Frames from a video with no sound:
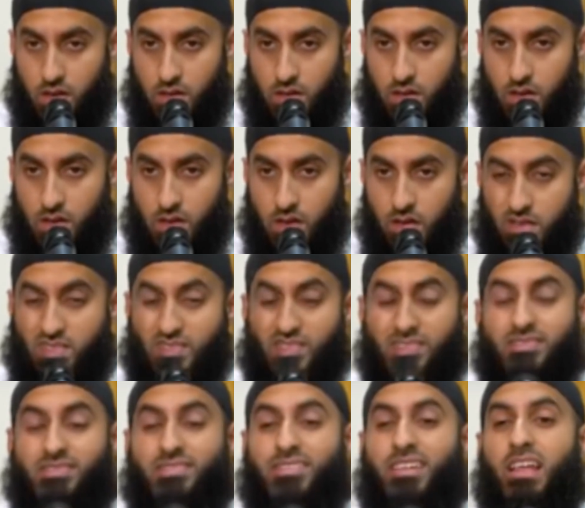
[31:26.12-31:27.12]
She's a
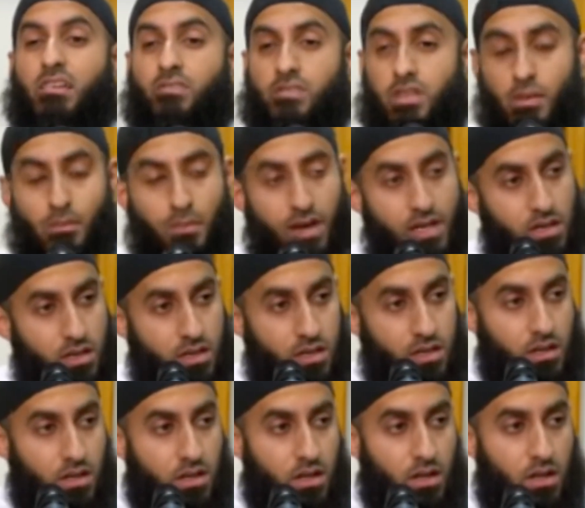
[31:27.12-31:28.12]
slave to men.
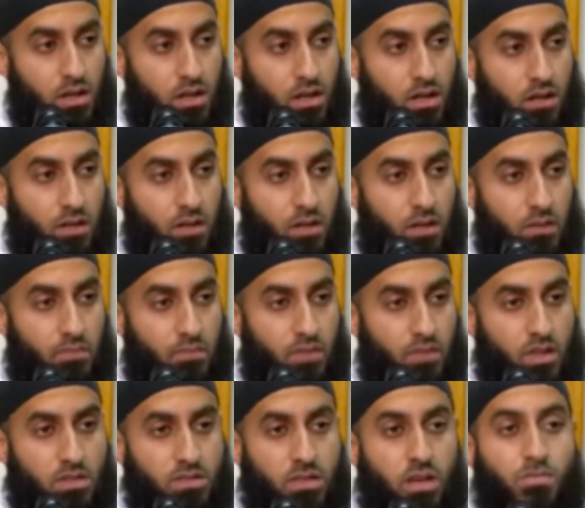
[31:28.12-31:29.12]

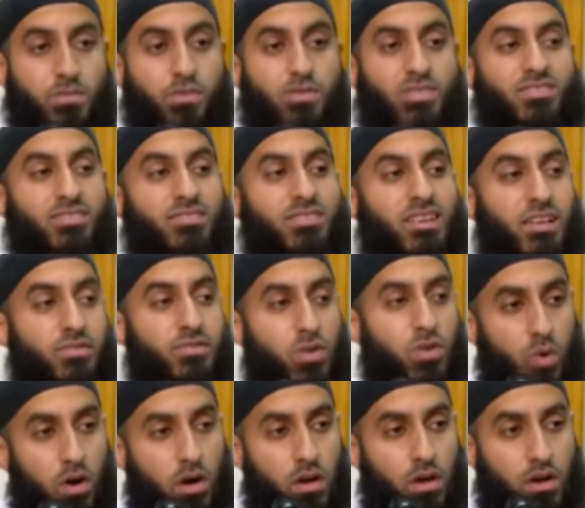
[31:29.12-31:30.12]
Some of you are slave to
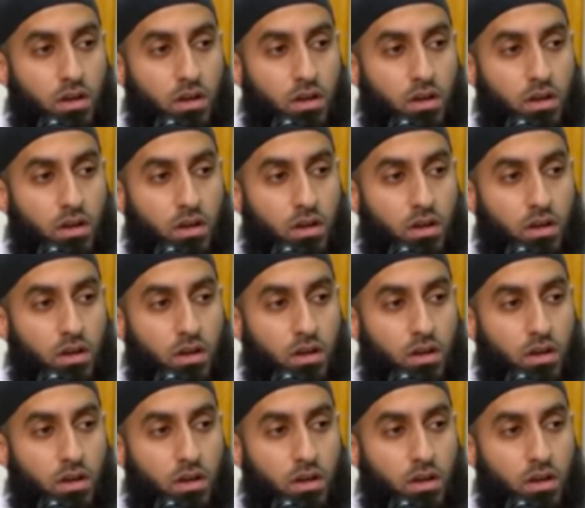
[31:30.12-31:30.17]
what?